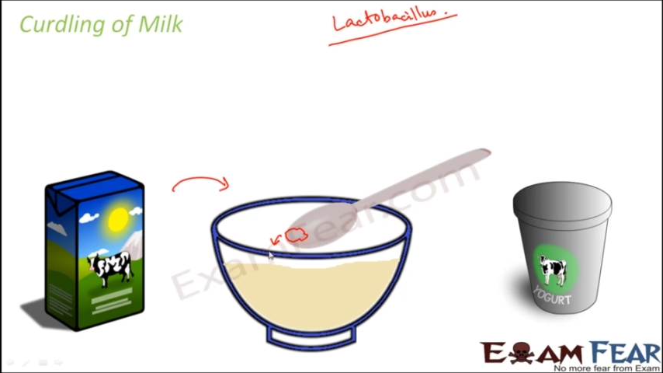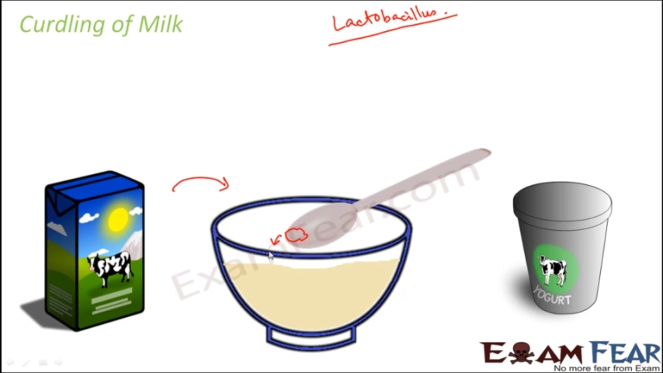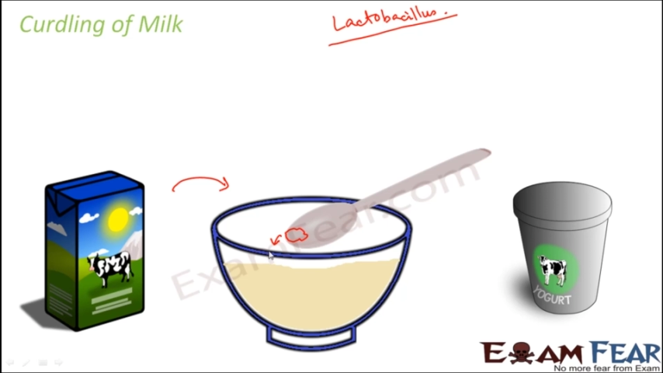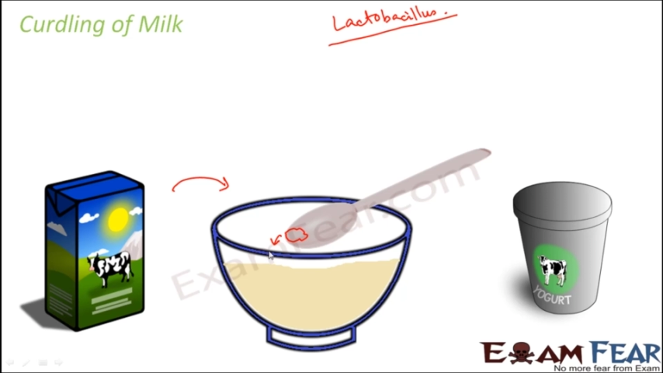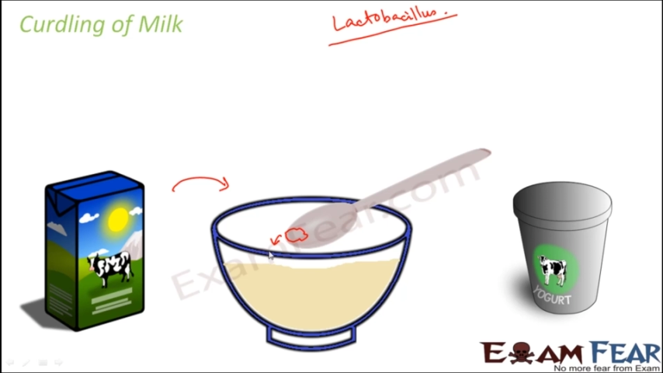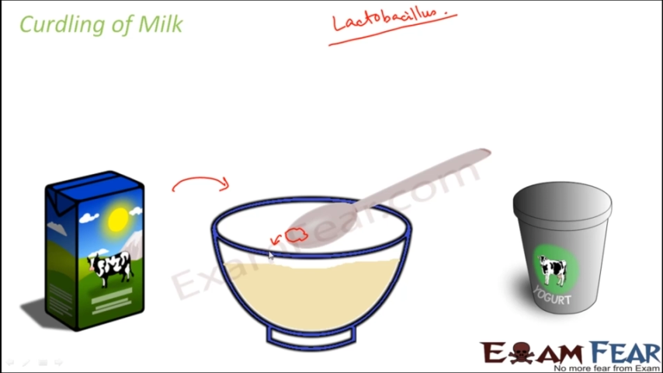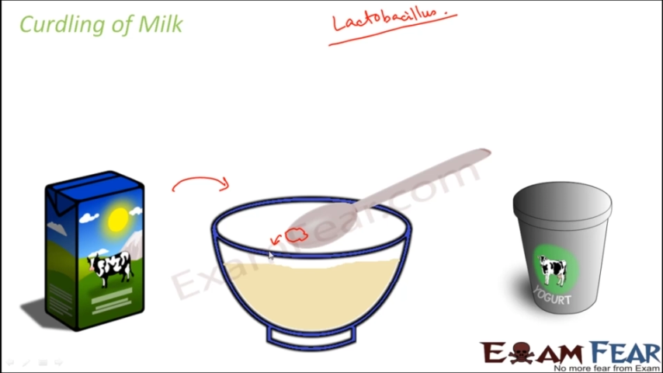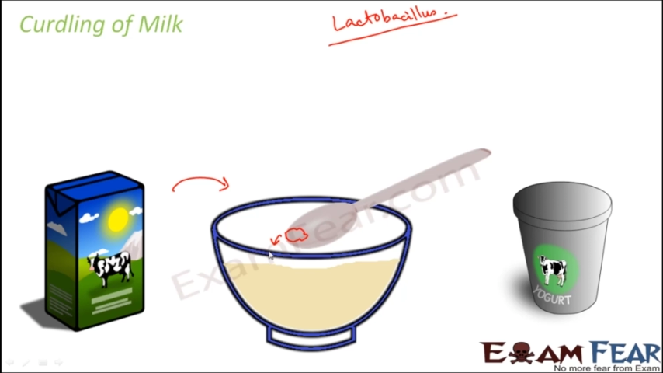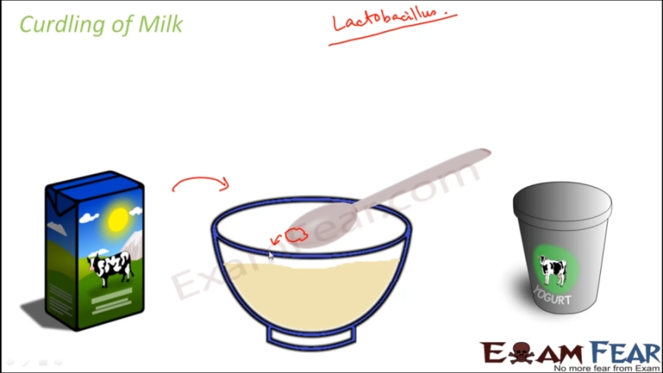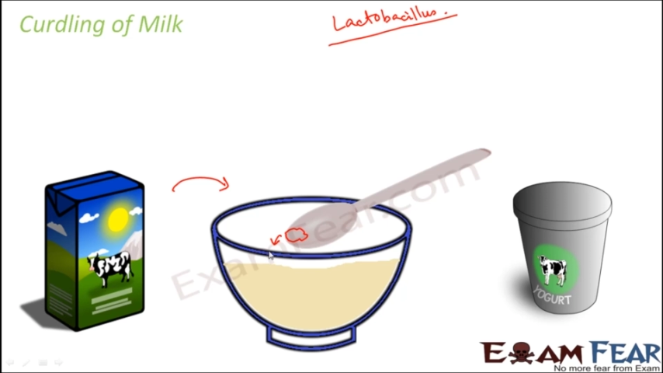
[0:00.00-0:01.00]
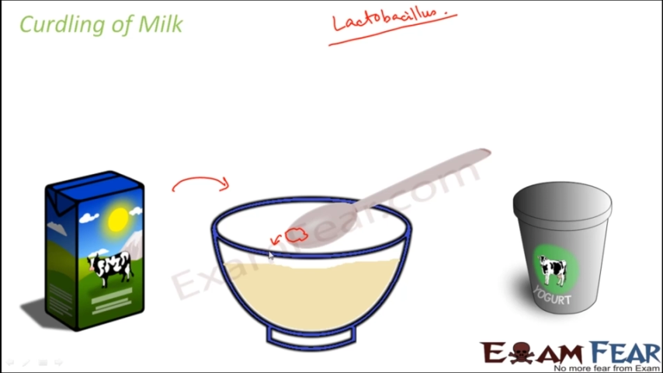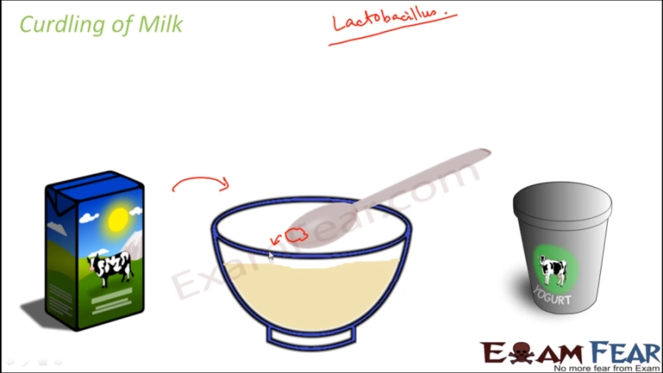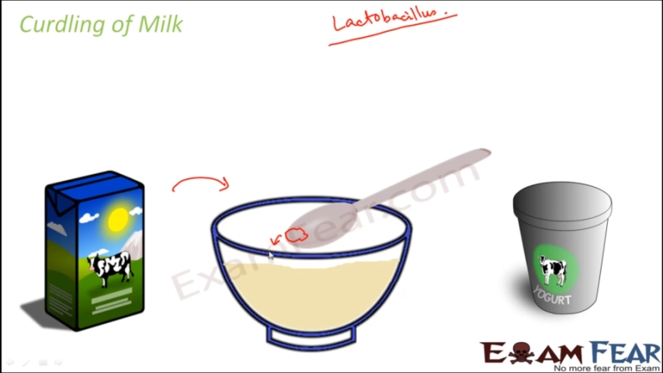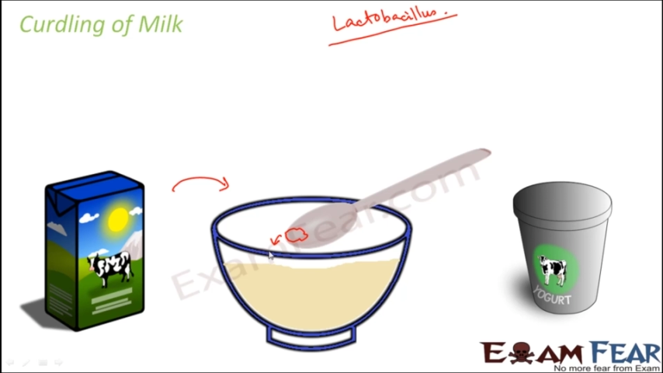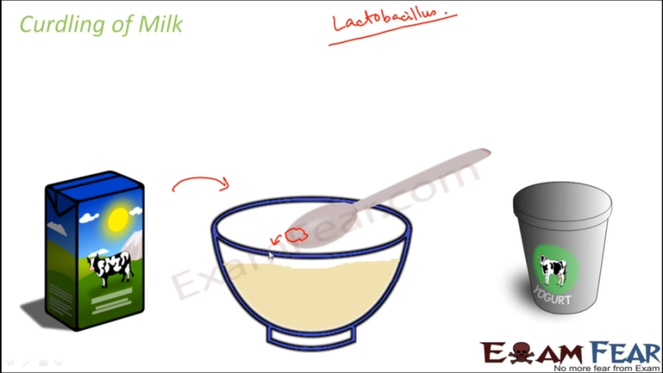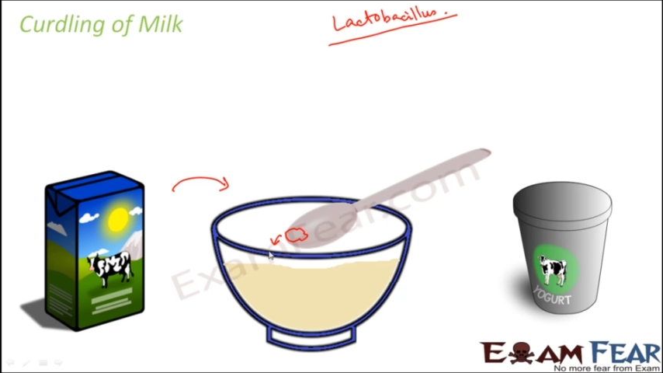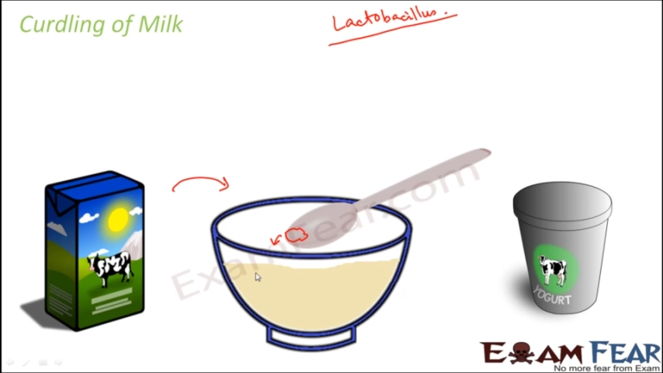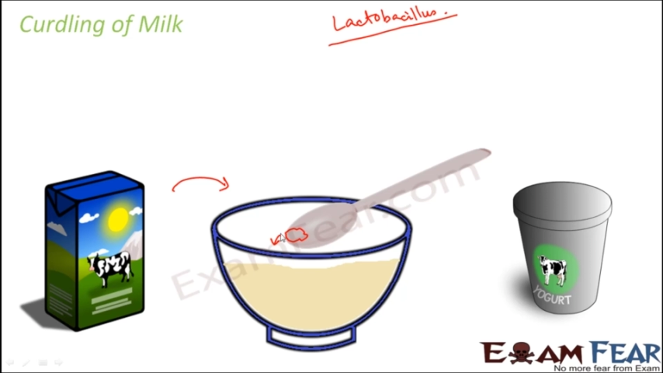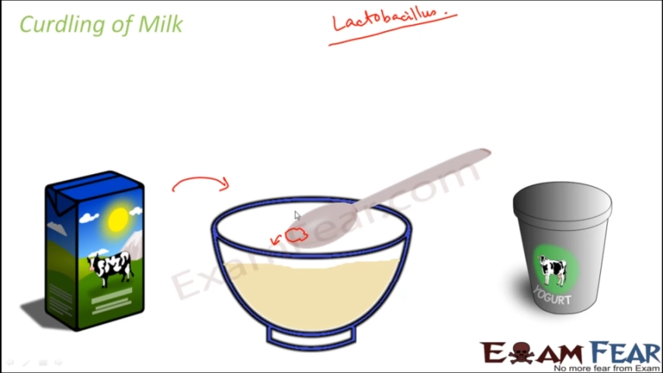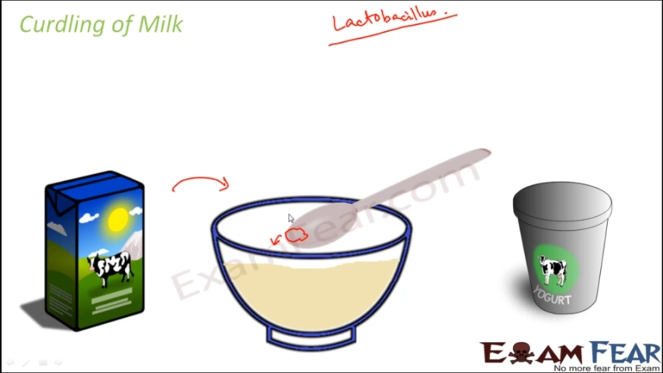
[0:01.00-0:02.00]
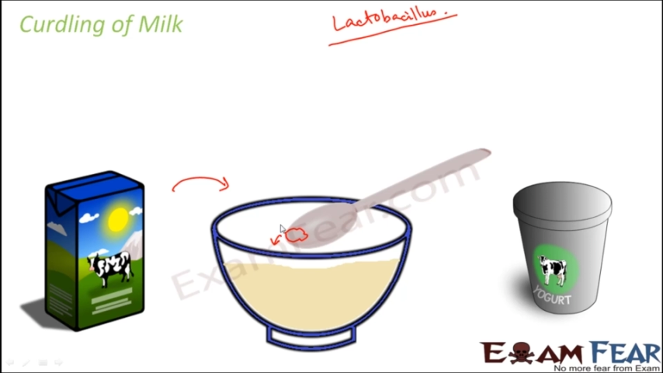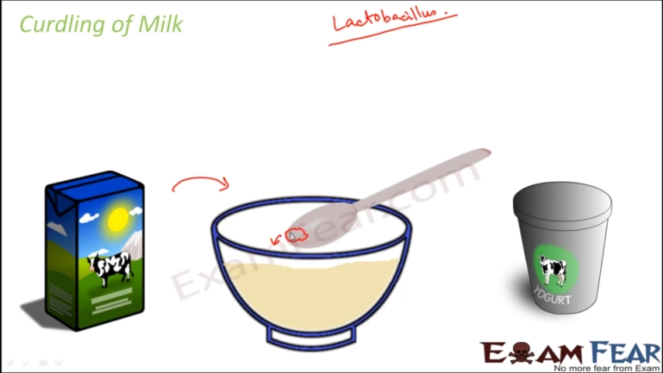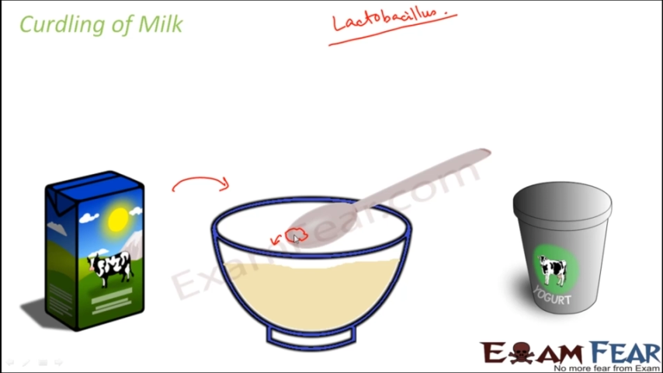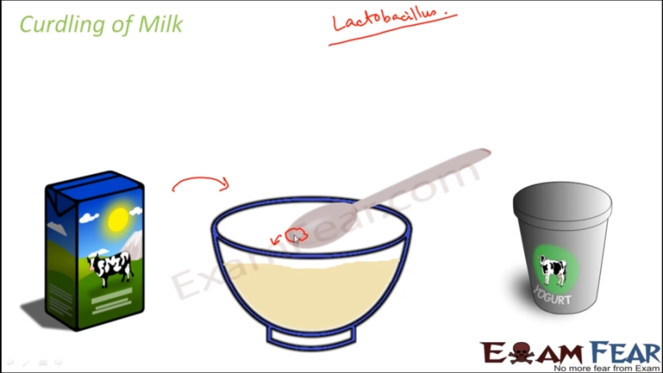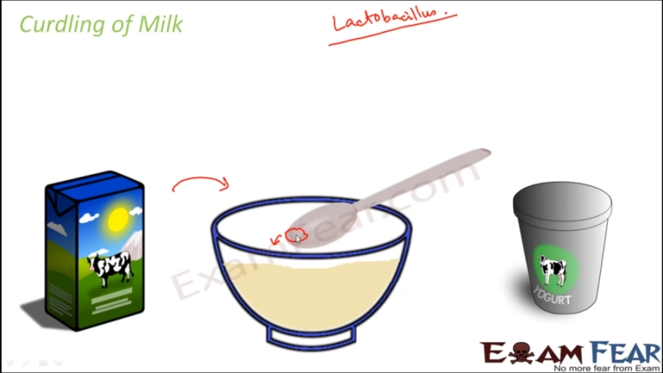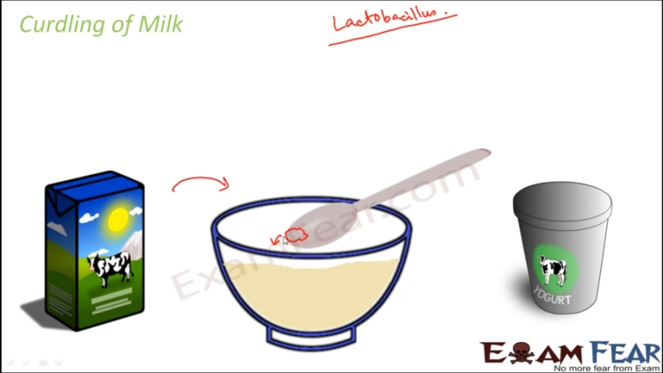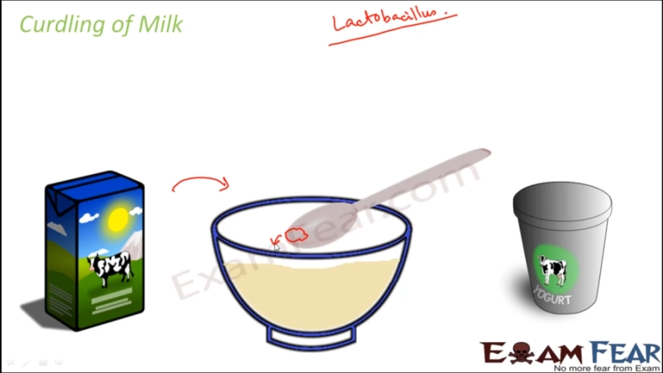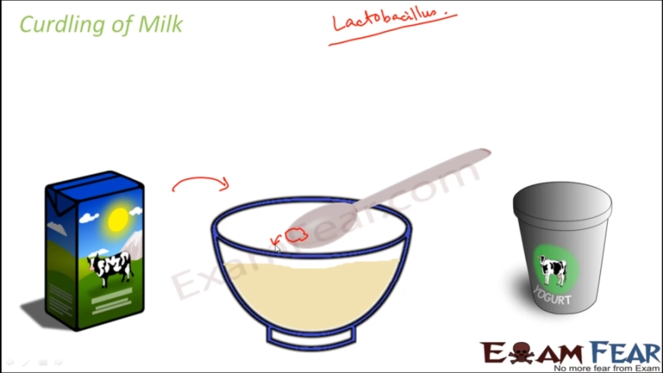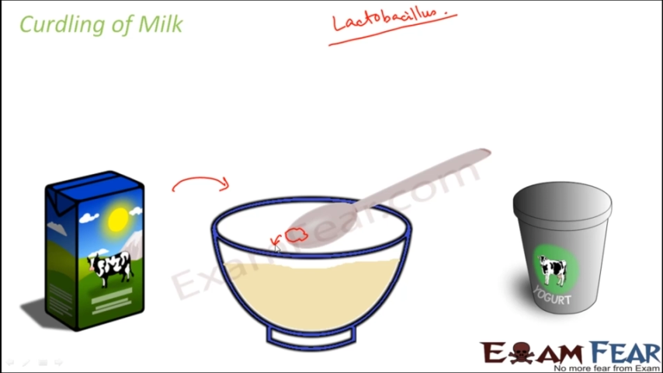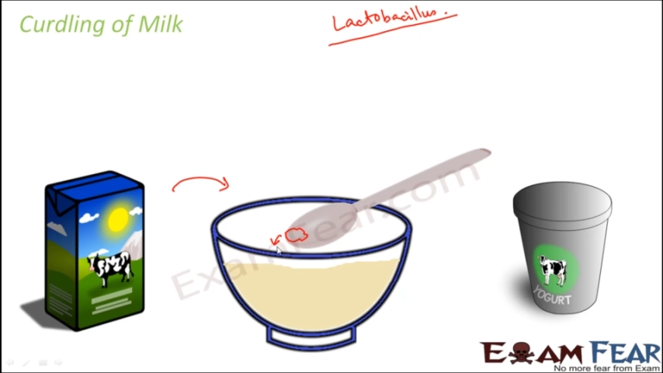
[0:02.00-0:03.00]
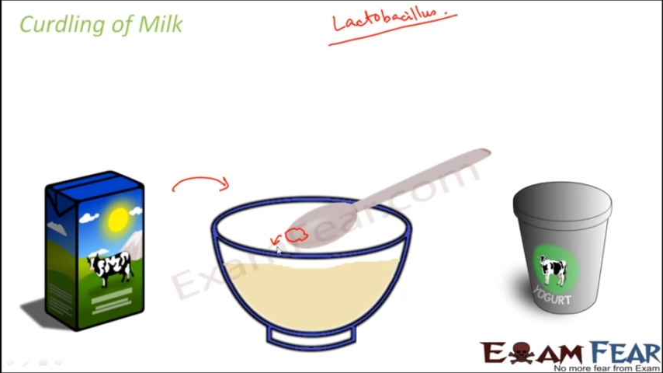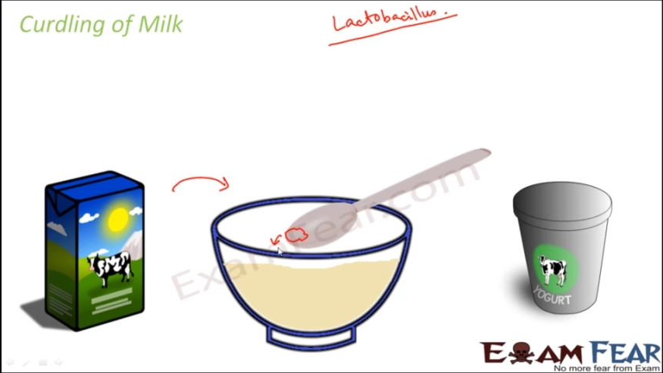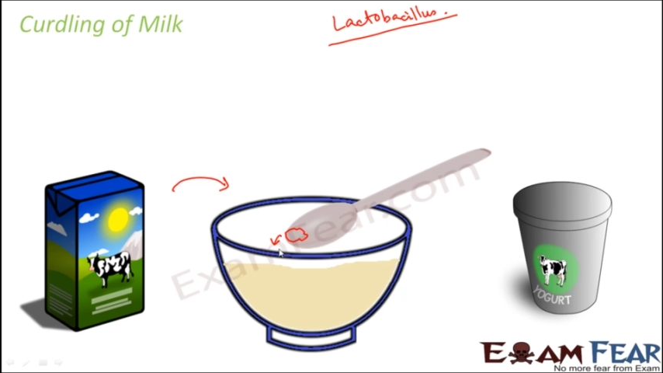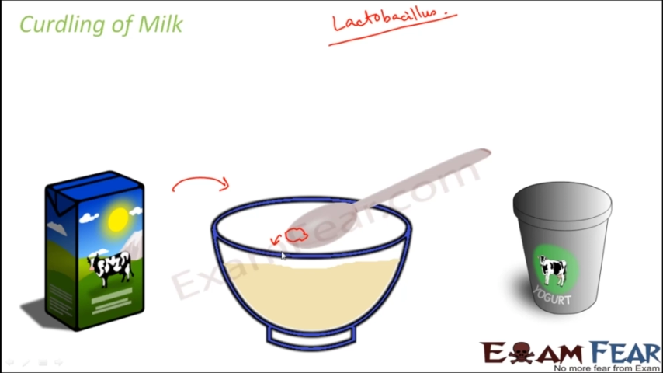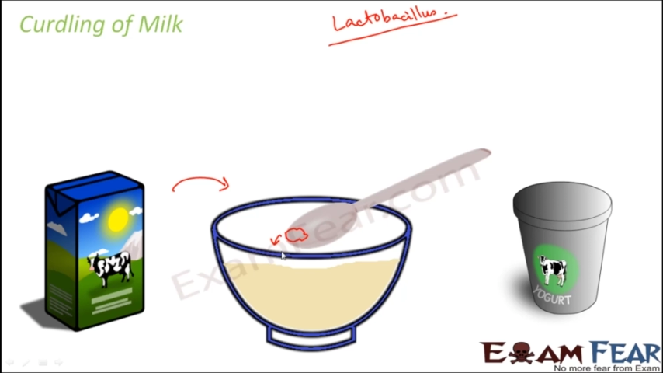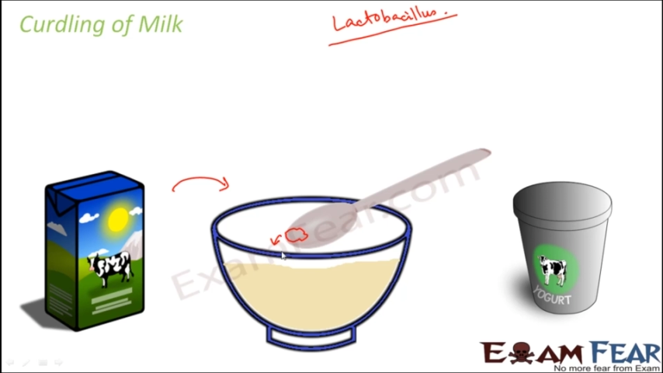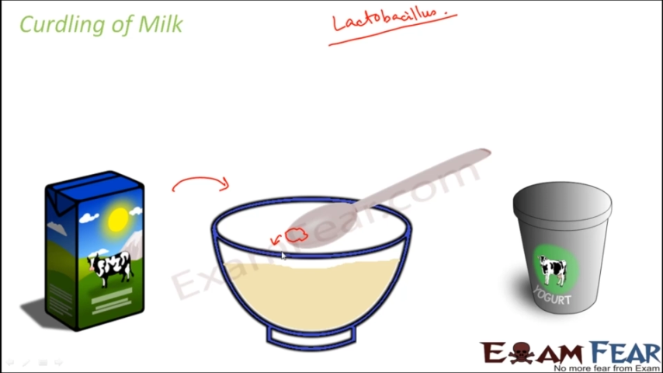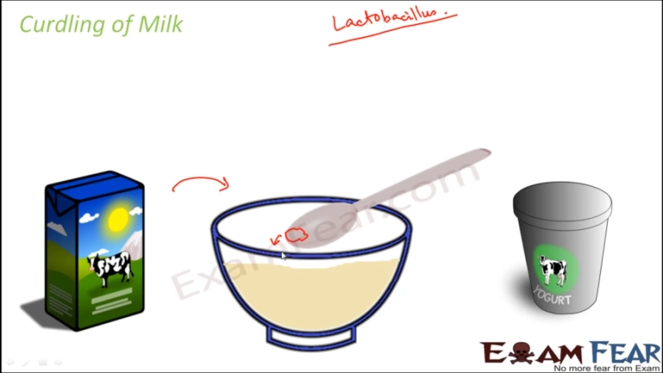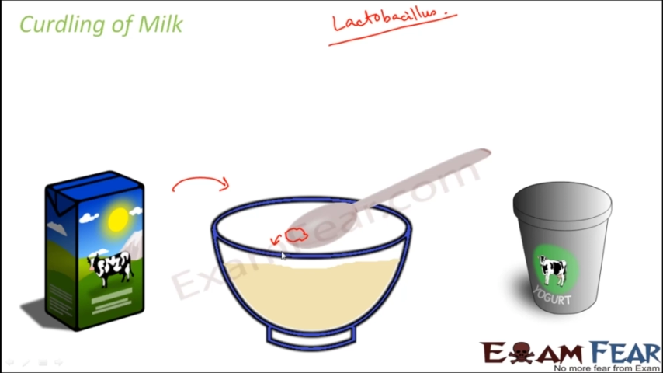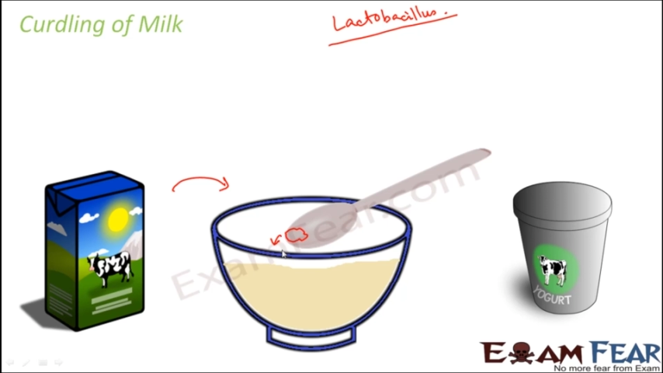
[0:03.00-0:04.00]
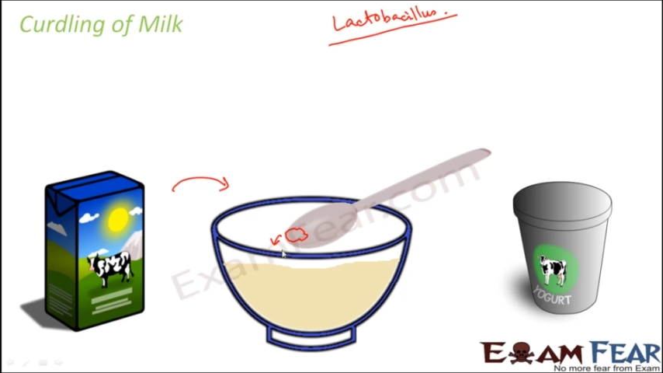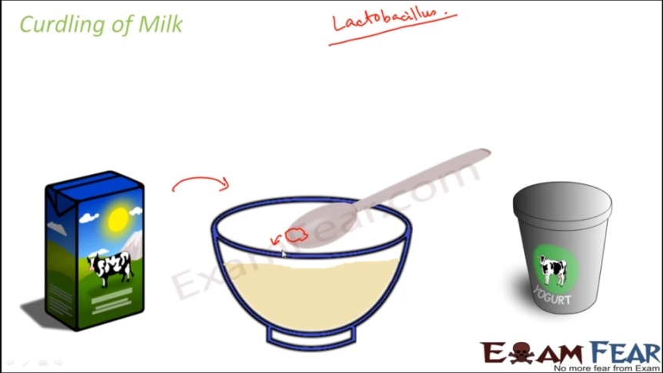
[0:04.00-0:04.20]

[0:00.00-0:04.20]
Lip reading: (no speaker visible)